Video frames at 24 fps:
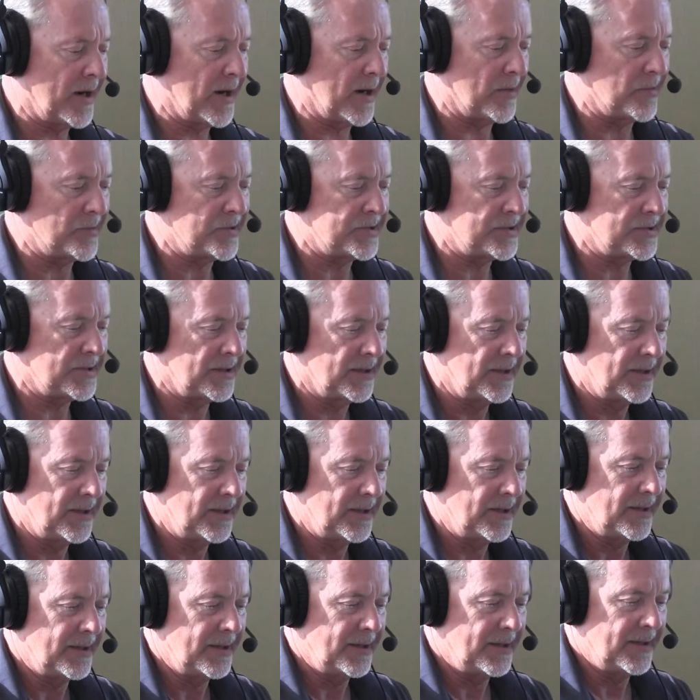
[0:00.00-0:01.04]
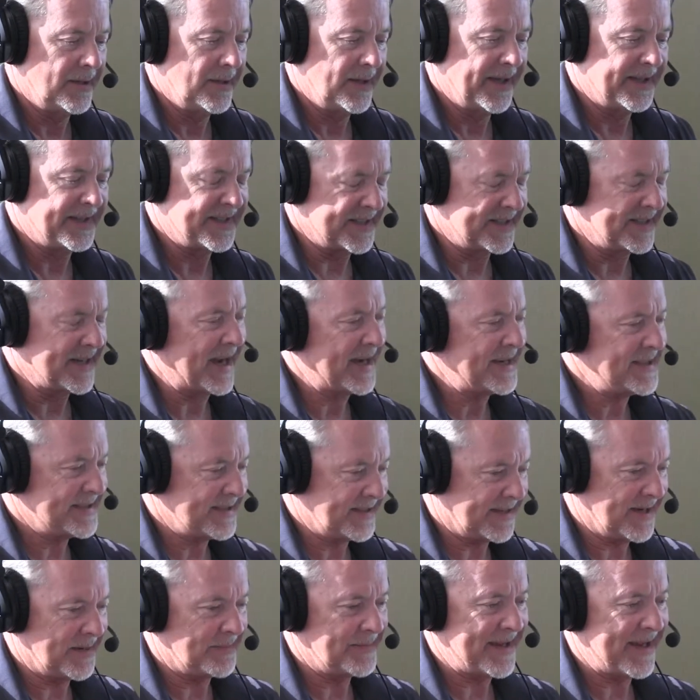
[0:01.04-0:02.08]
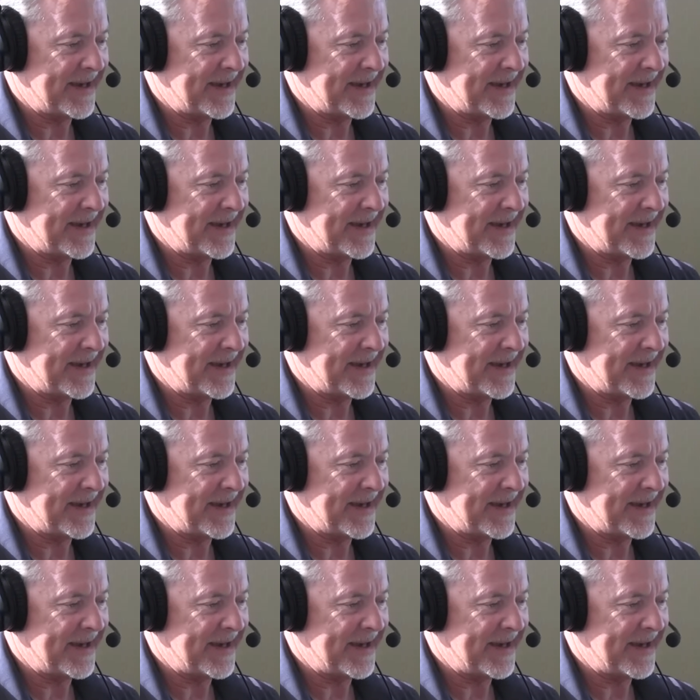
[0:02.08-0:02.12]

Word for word: coach, is it nice to come